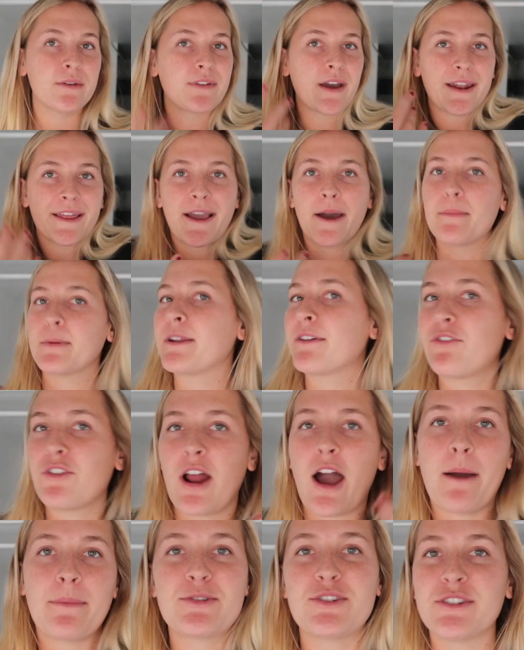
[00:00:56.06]
We've got a couple
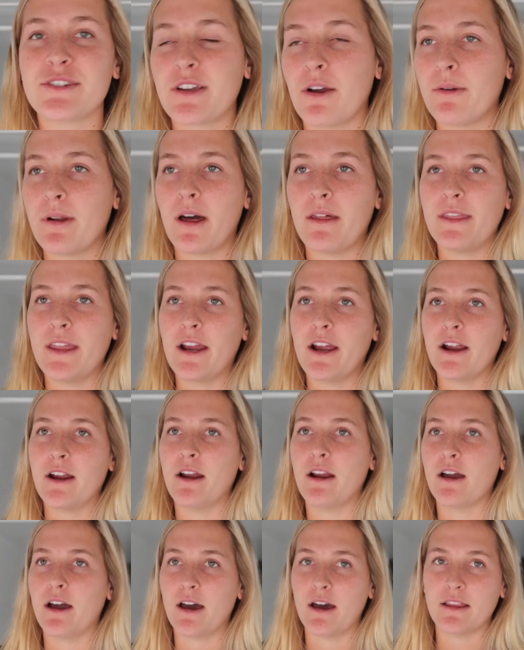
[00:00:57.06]
different options going on
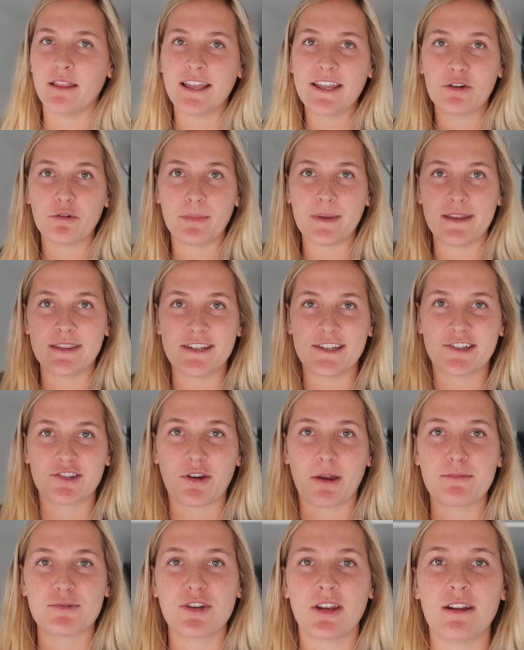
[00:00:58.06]
there. Link will be in the
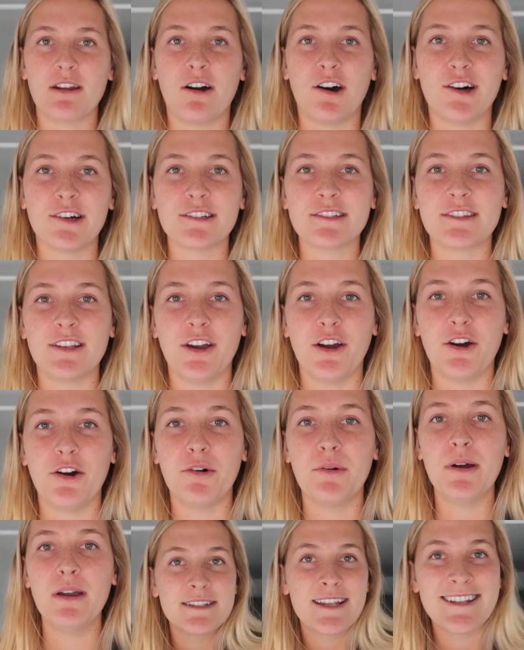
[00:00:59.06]
description
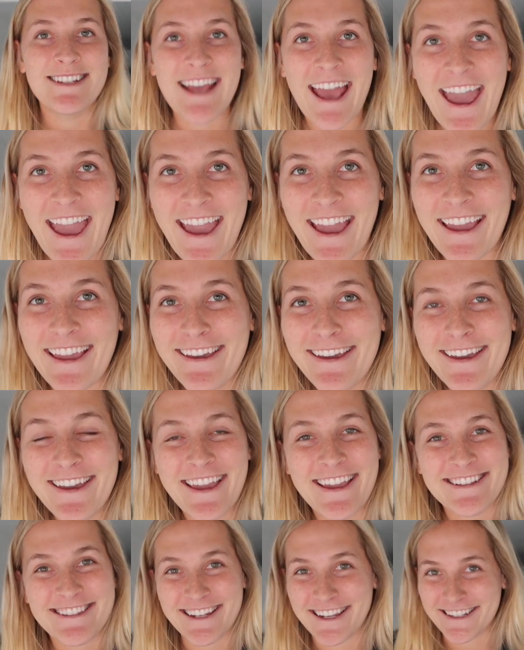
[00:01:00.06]
also. Today
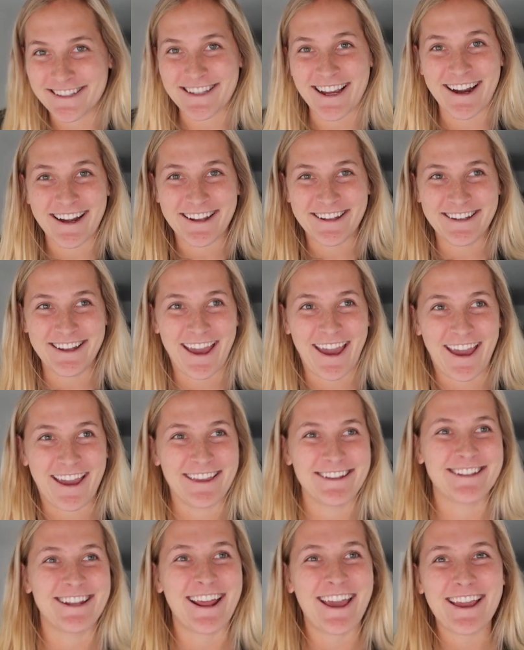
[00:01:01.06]
is an exciting
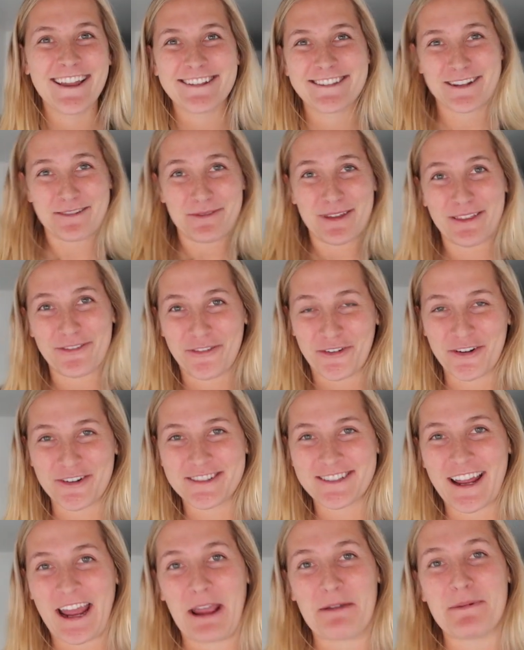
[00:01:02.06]
day. Today is gonna be the
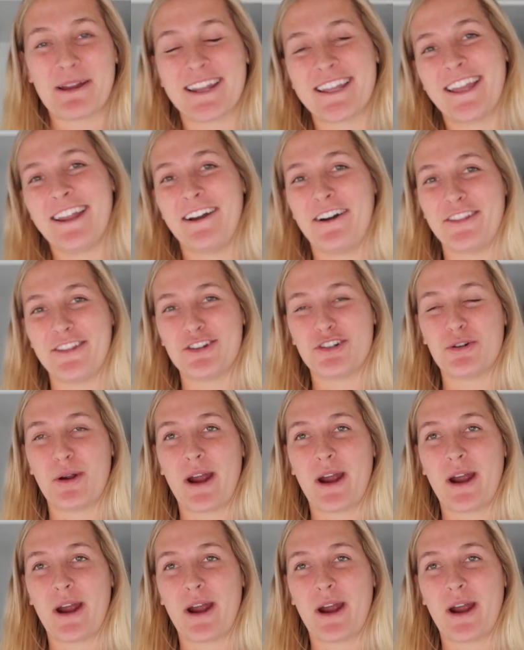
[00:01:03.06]
first time I get on the